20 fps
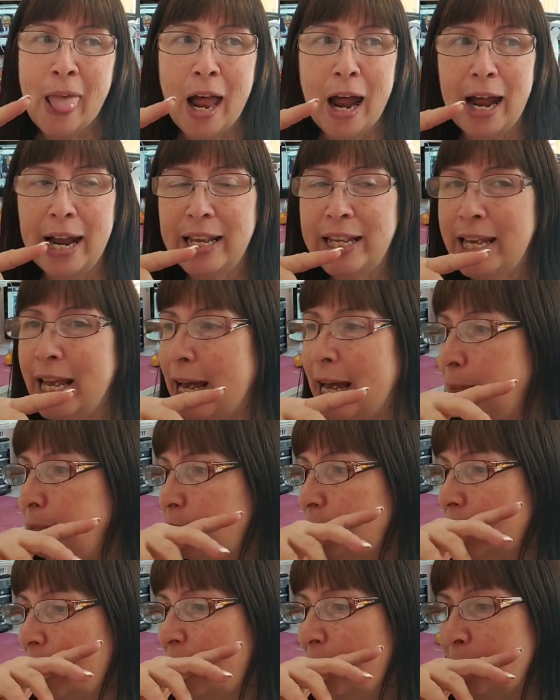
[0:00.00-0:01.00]
I kept
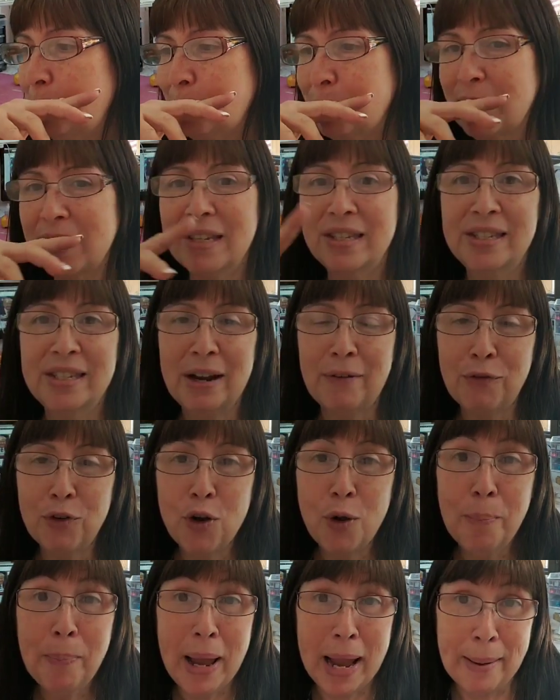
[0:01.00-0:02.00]
um,
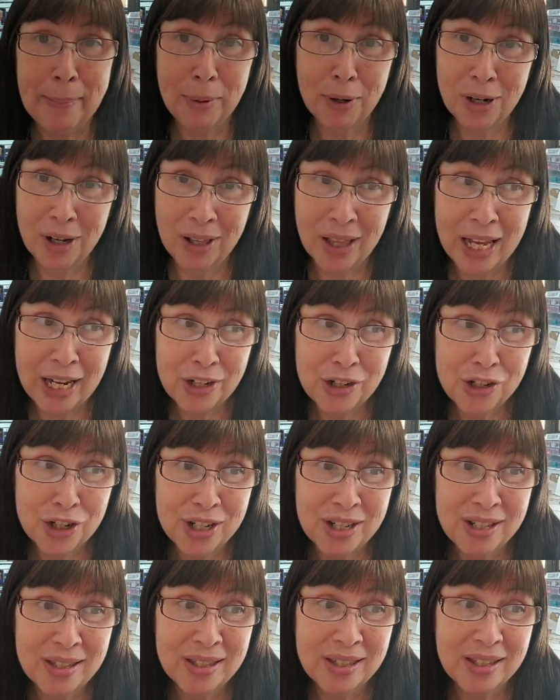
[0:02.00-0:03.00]
several paper
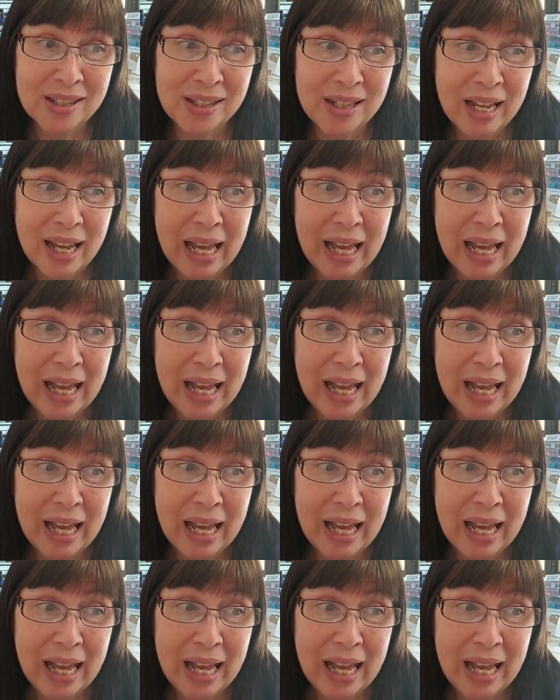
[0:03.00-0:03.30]
collections